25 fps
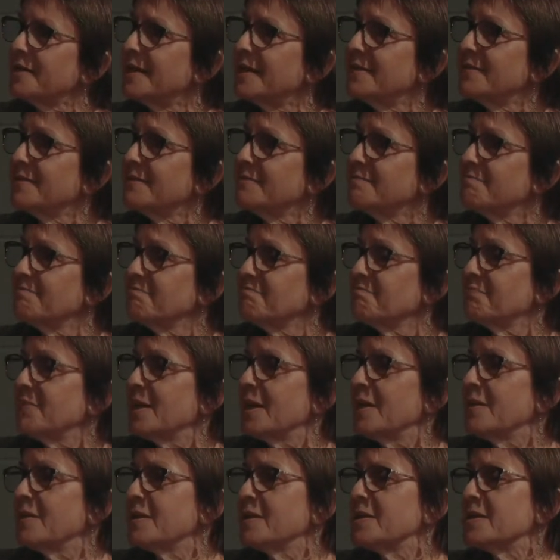And
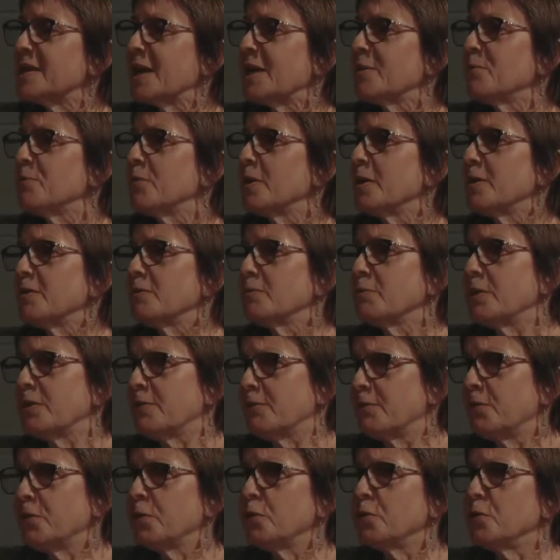the same with
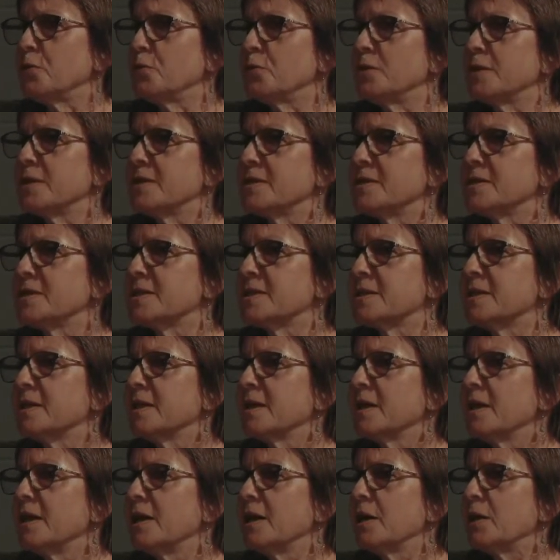food. It's,
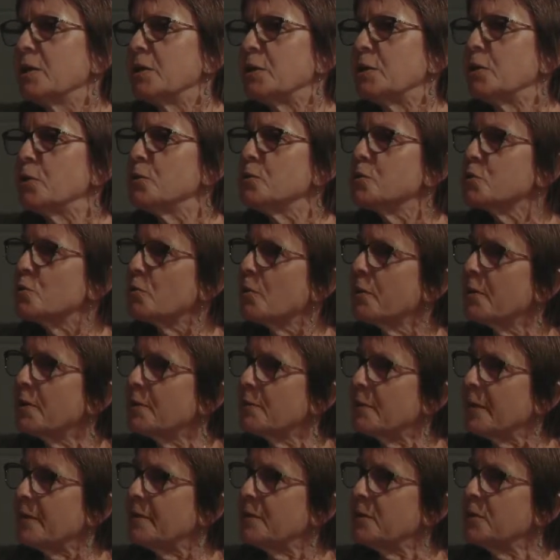you know, who's growing
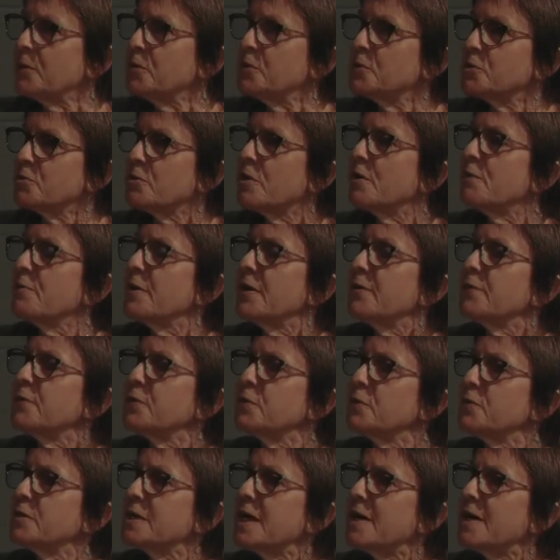my food?